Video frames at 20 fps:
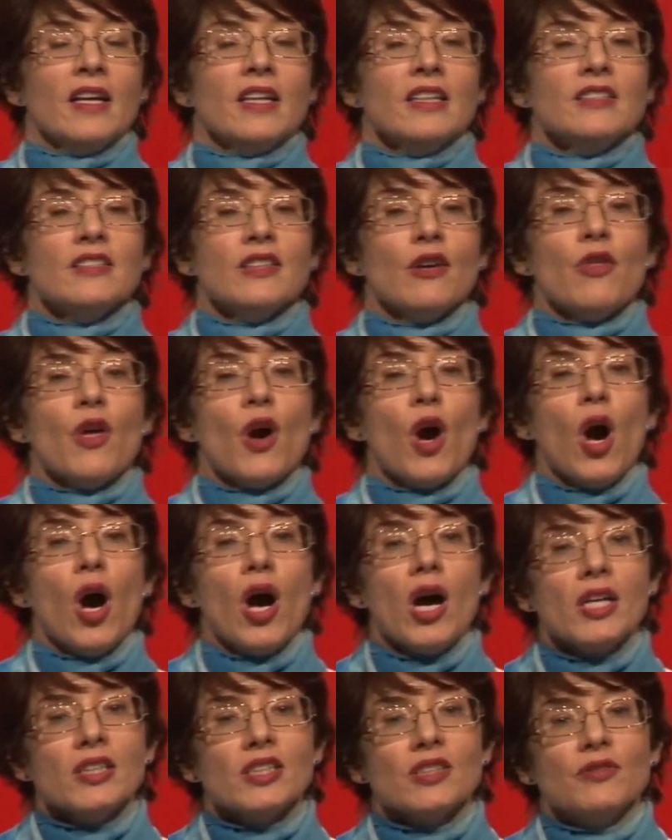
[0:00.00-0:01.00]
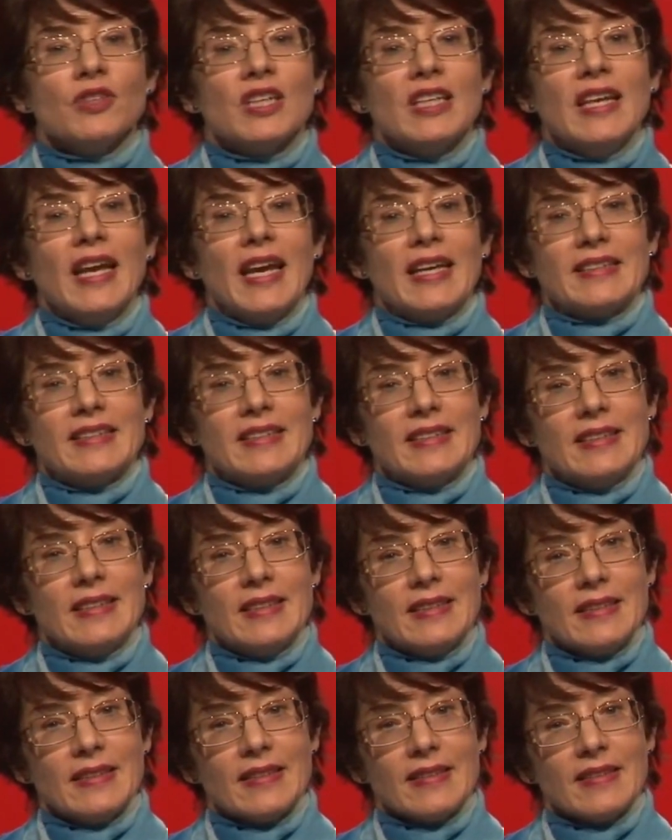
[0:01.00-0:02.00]
So the heart of
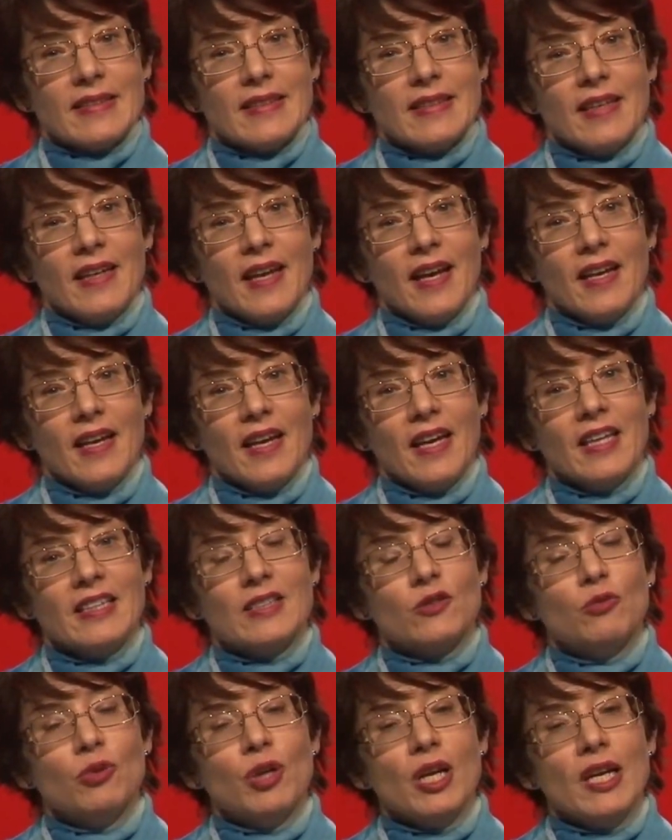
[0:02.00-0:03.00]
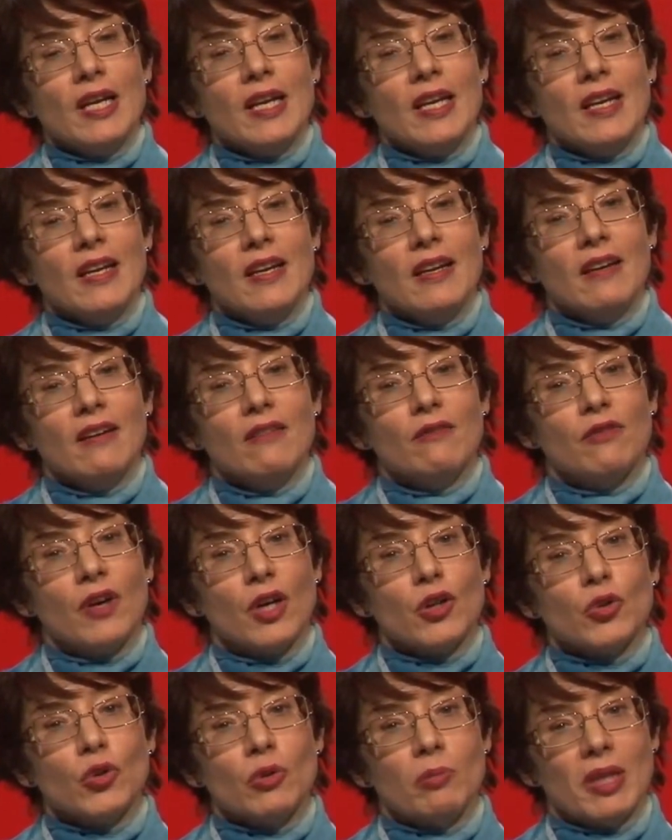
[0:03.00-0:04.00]
connectedness is really
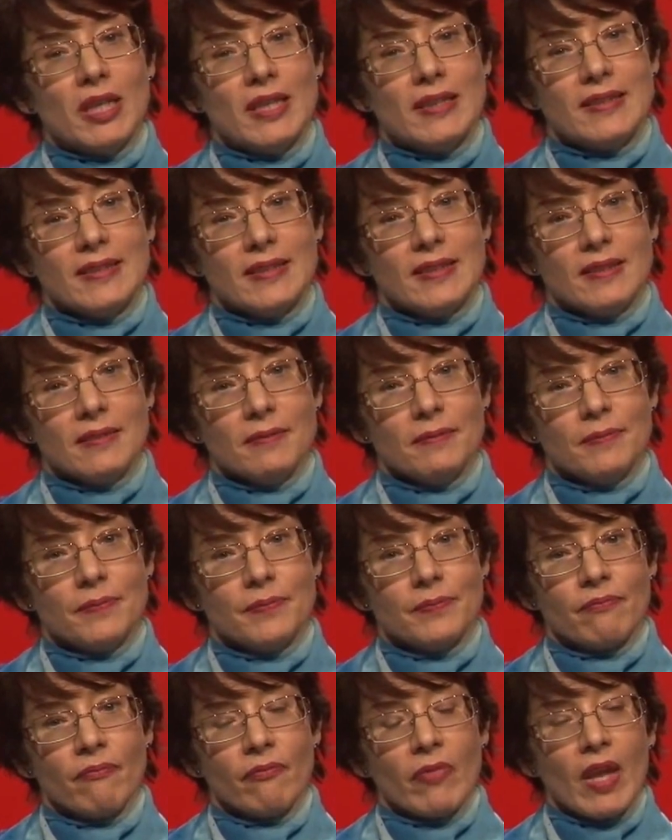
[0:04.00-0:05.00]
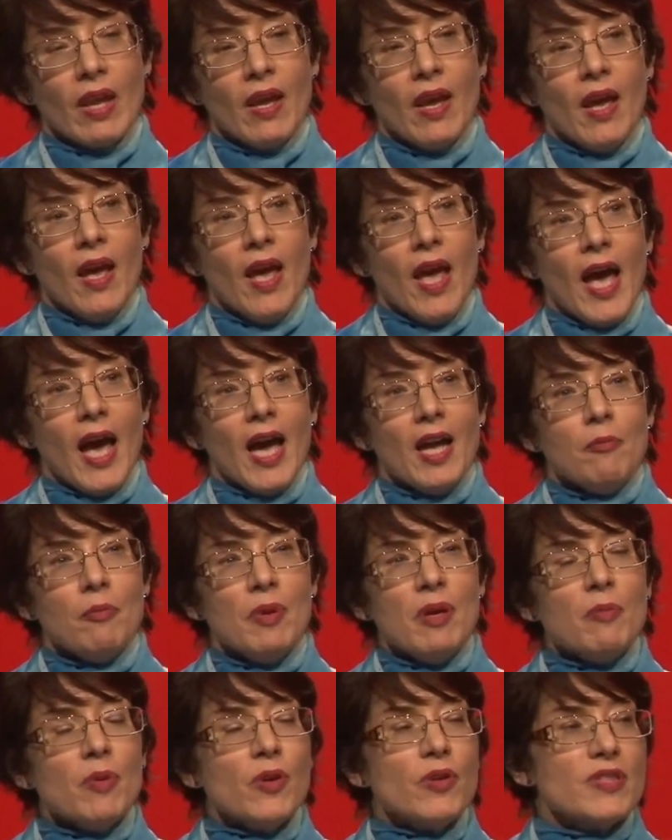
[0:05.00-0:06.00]
vulnerability. And
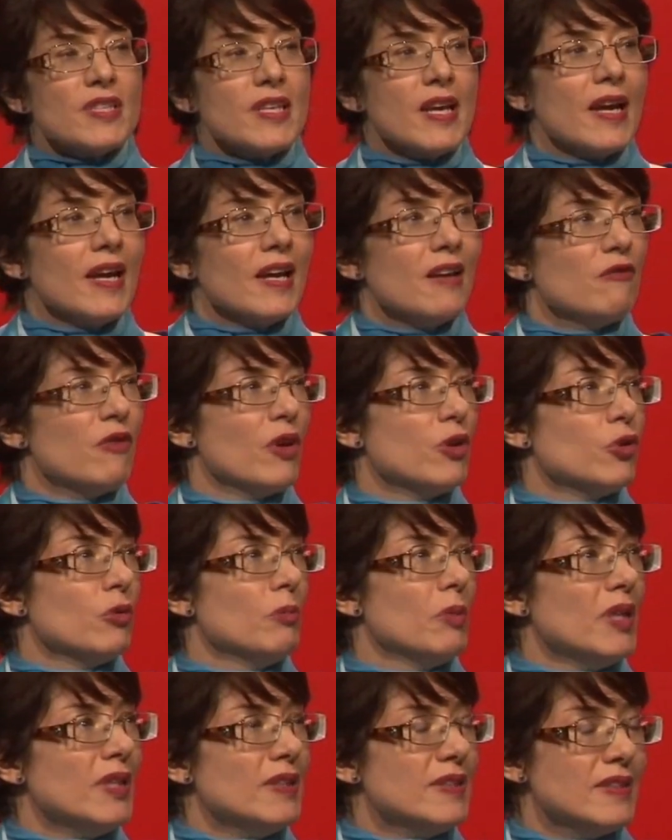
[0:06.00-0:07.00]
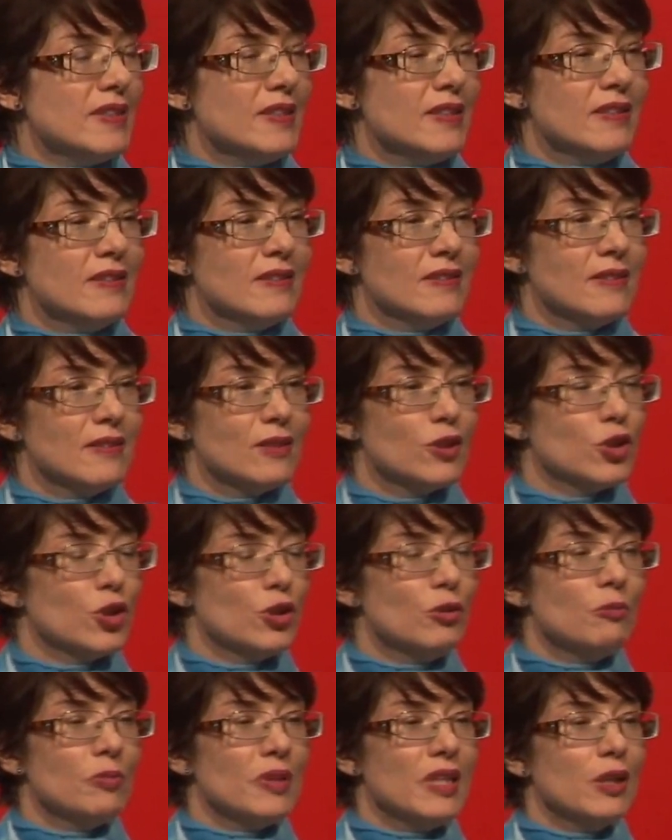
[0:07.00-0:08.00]
people say vulnerability
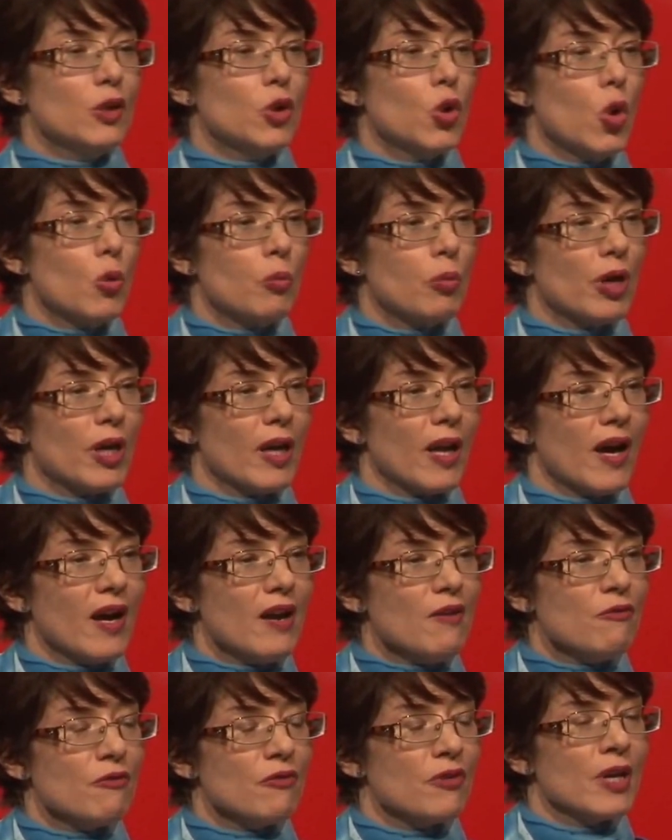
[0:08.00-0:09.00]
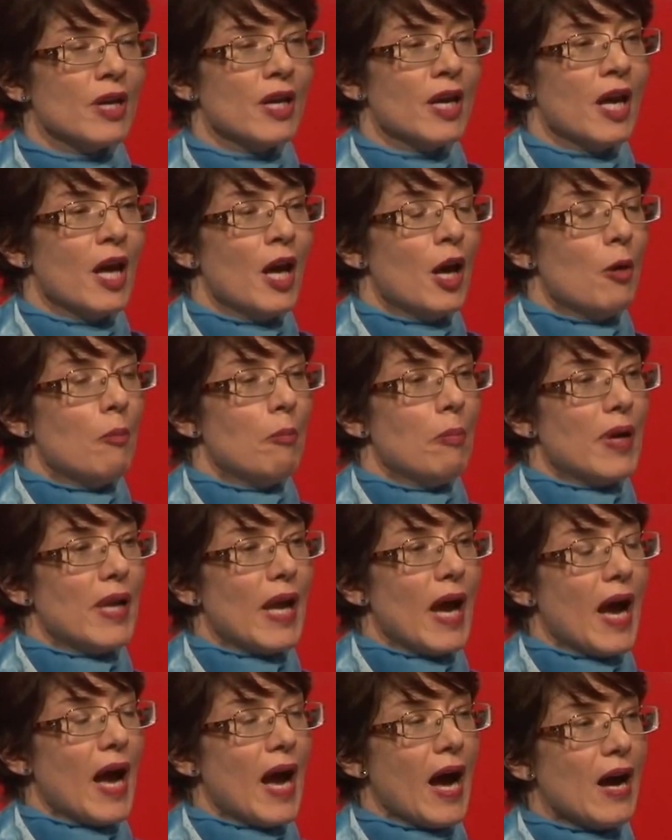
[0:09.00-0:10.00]
shouldn't be in corporate life, but
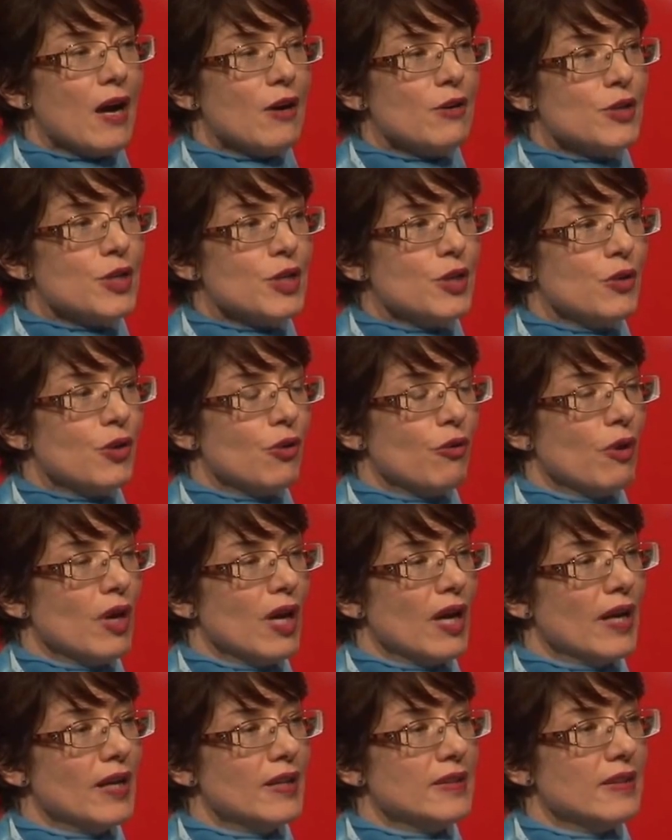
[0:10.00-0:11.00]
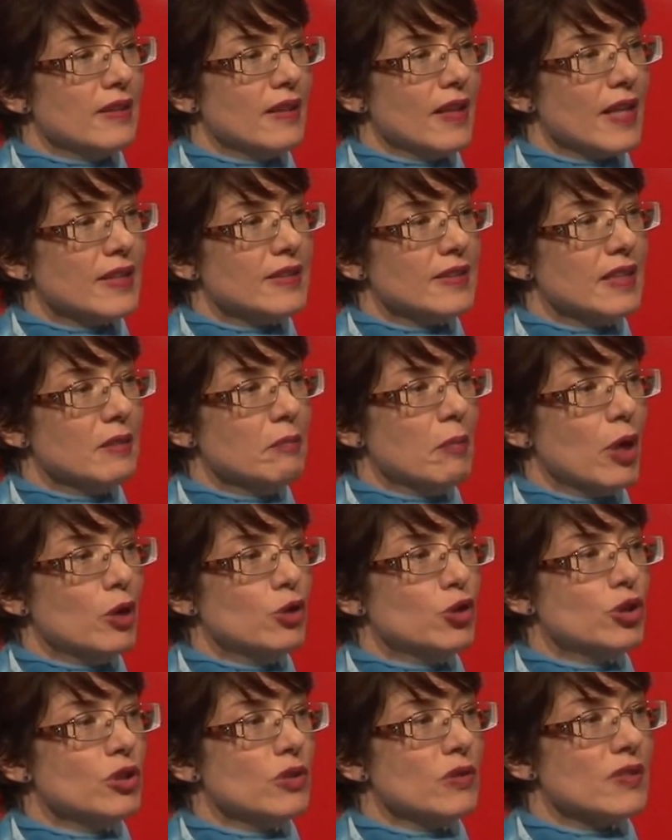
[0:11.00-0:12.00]
how do you create that
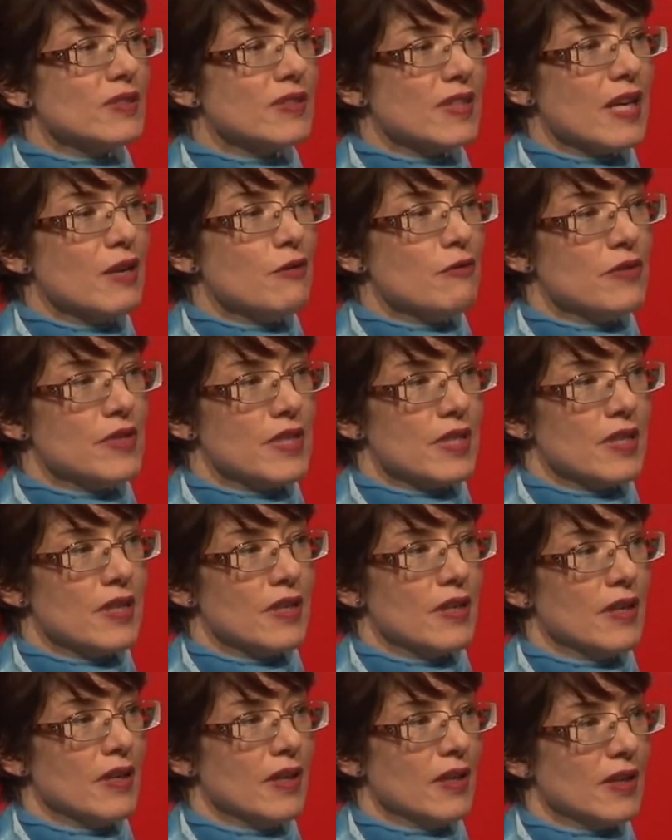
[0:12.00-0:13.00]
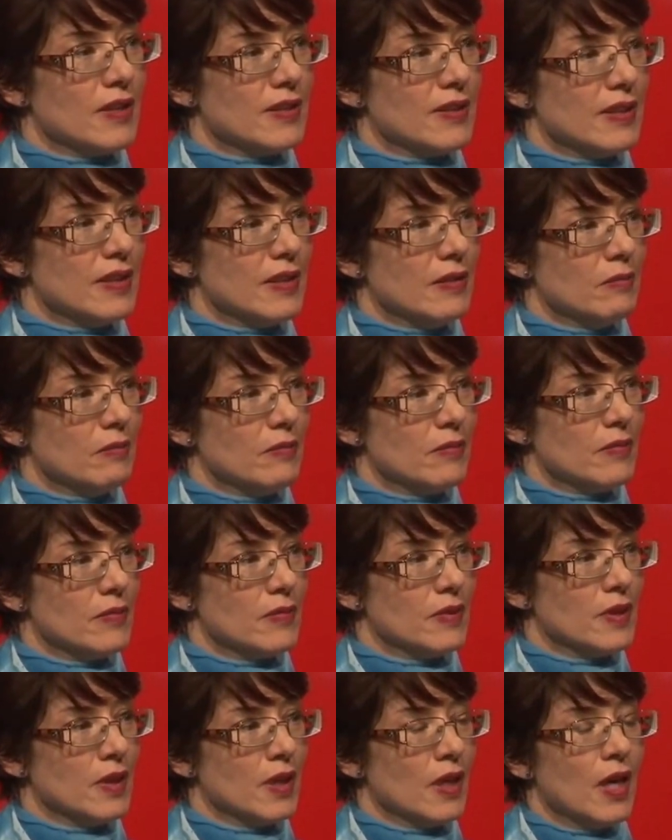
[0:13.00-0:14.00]
emotional safety in a team?
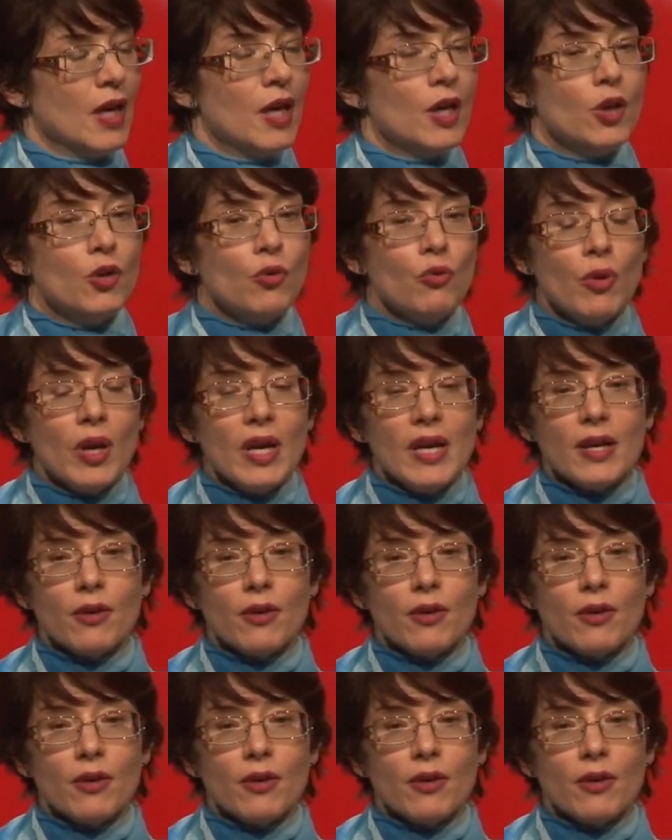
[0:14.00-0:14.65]
You really